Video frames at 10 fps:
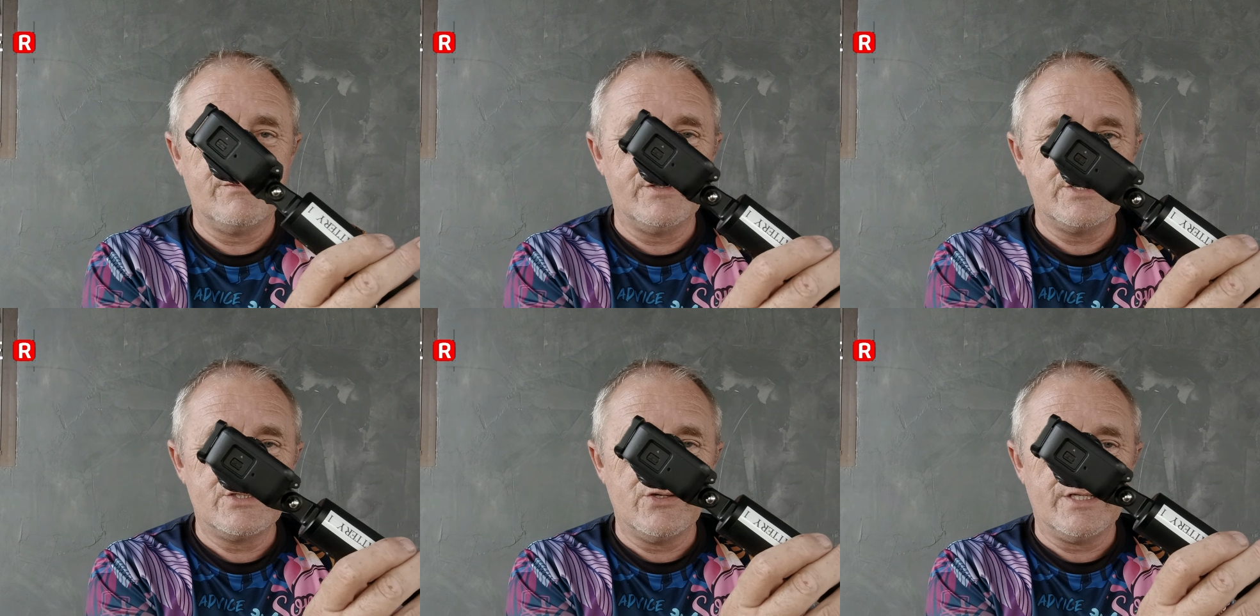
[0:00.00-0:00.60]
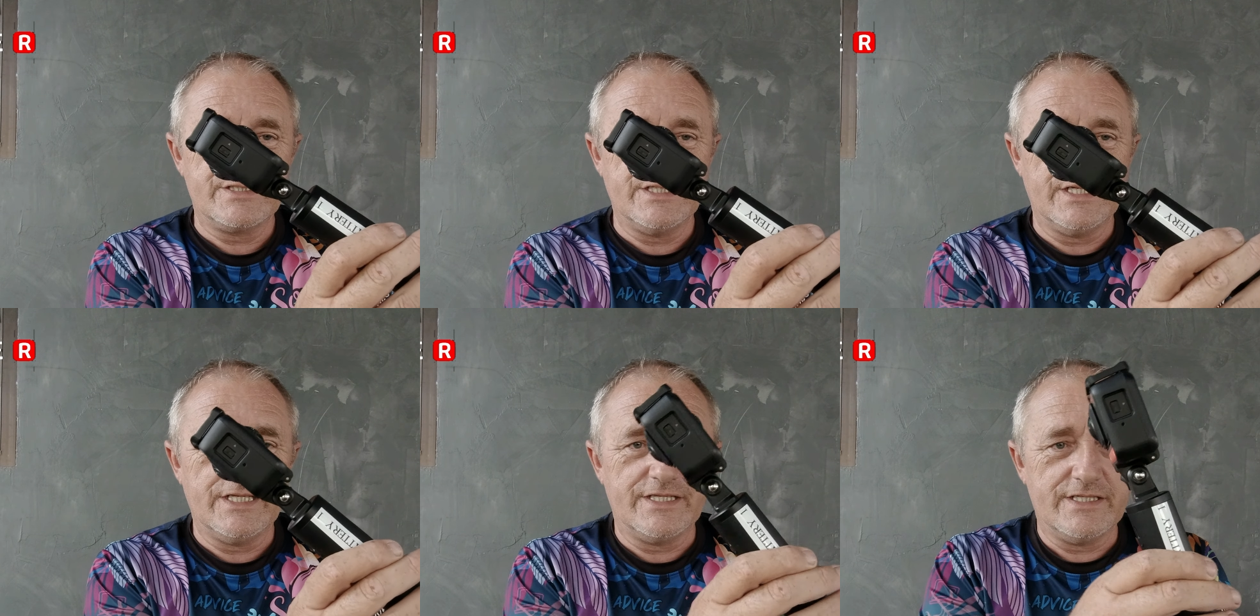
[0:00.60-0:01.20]
if you tilt it
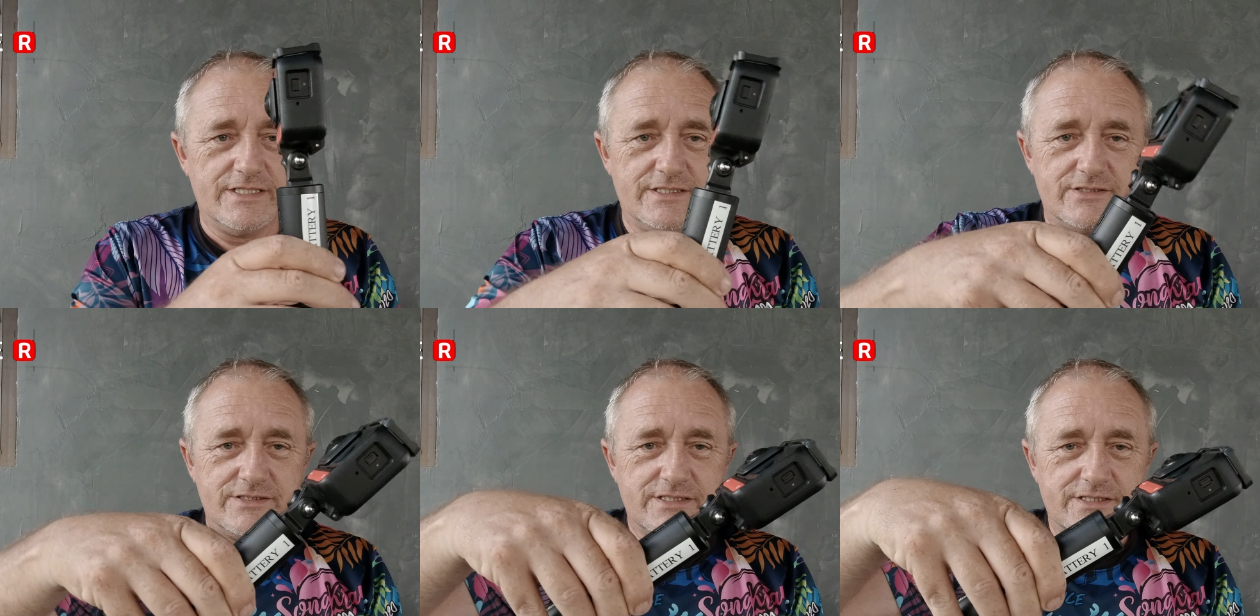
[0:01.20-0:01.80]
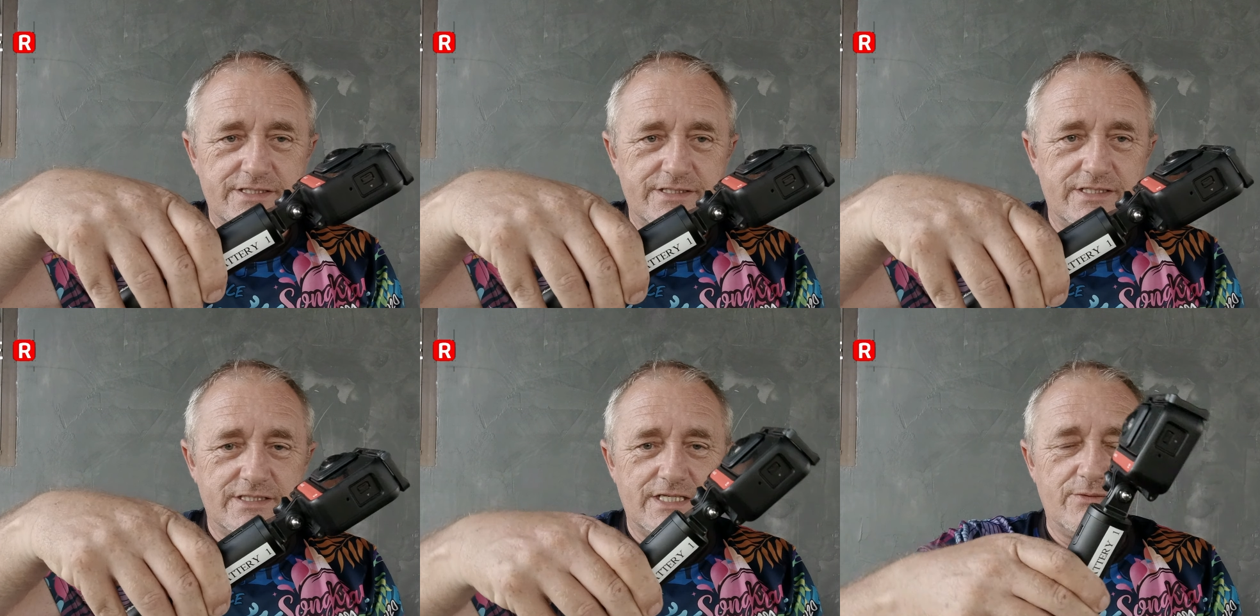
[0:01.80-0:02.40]
like that, or tilt it
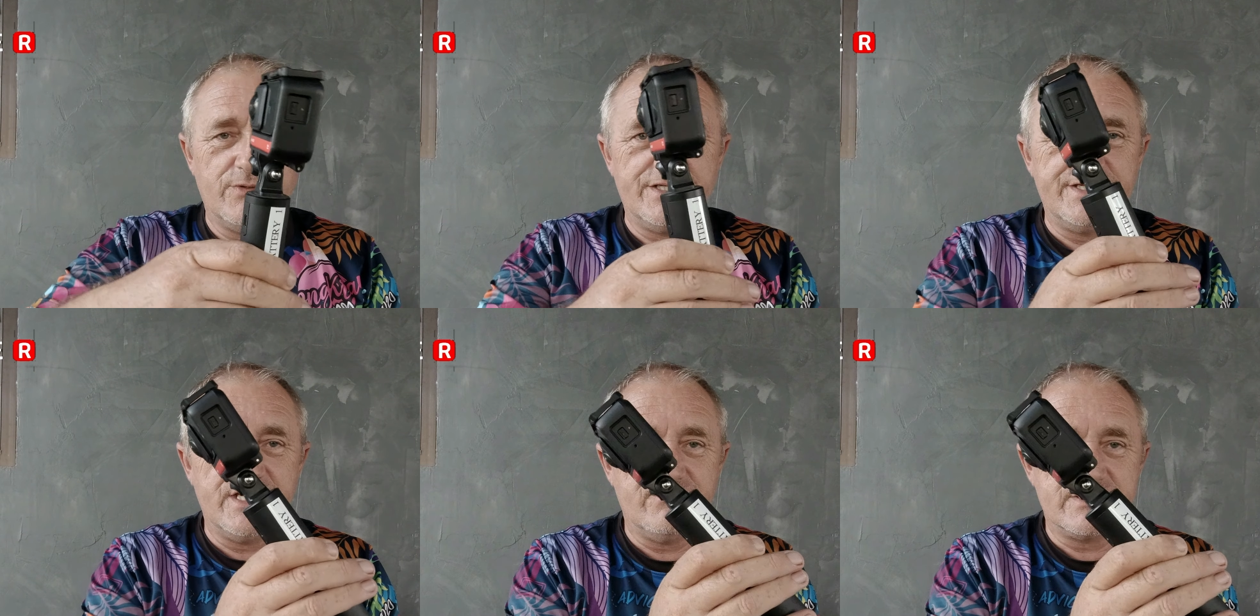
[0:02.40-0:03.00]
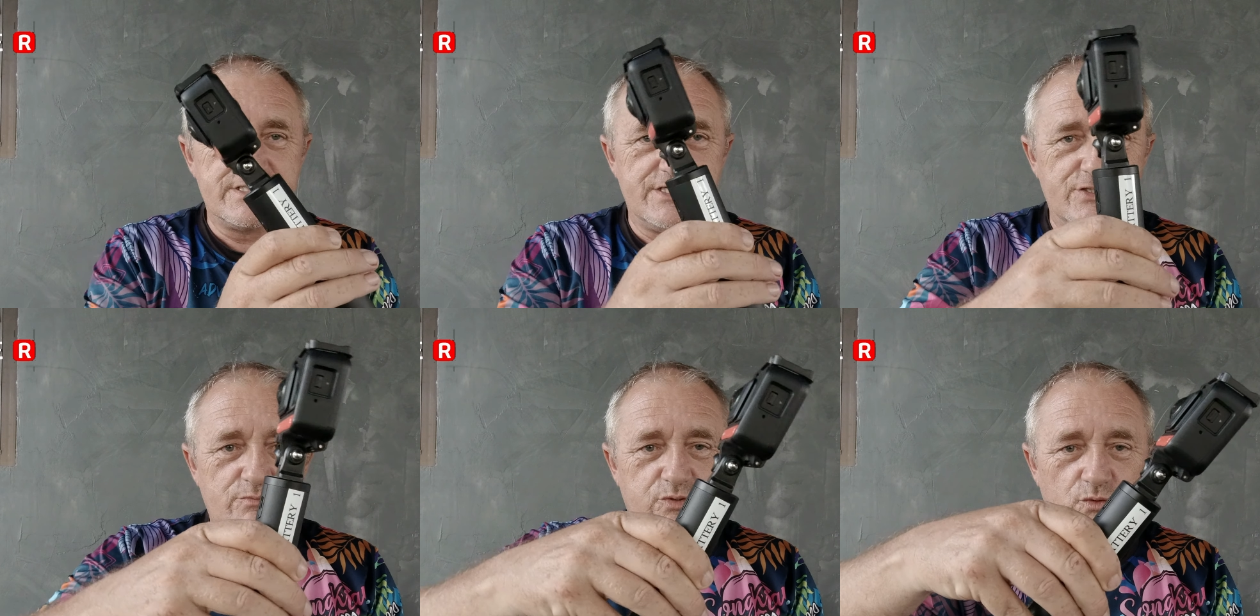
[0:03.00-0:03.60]
like that, it will never see
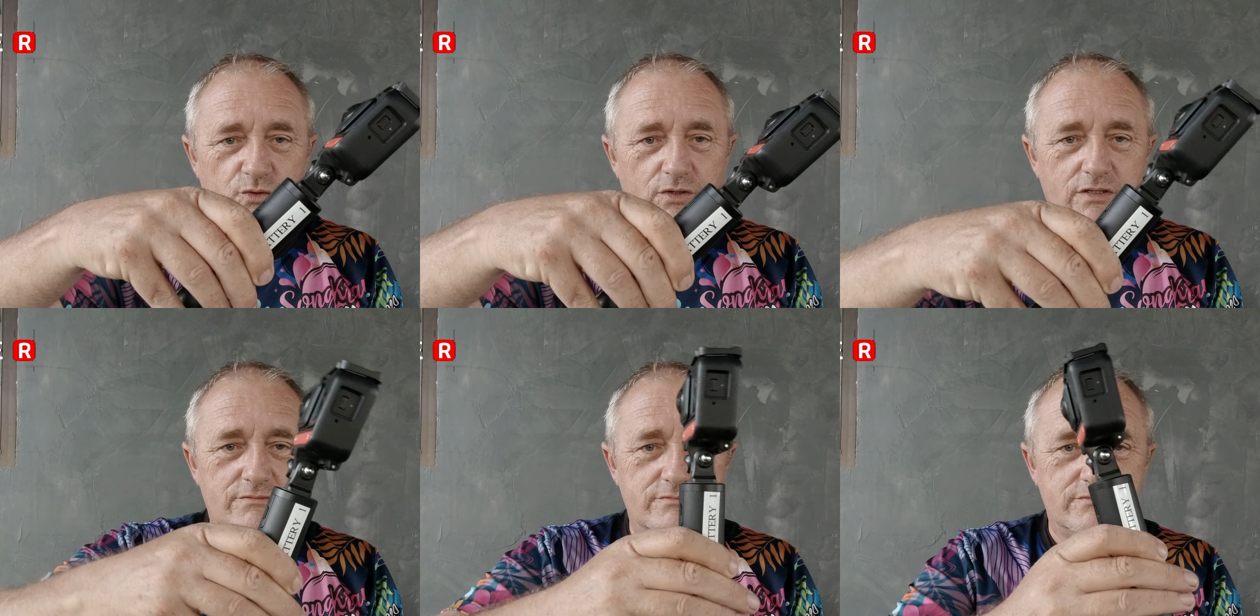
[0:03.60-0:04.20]
the pole